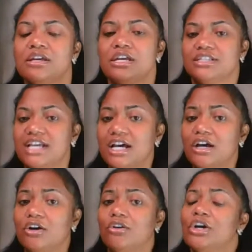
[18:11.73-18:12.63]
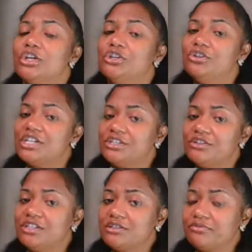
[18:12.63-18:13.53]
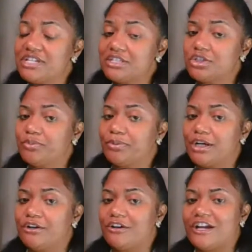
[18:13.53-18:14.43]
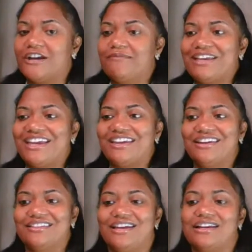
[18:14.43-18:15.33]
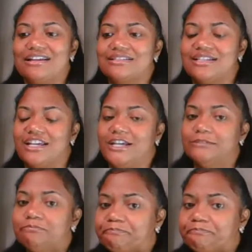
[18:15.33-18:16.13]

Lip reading: So you can do this rental program, and like I said,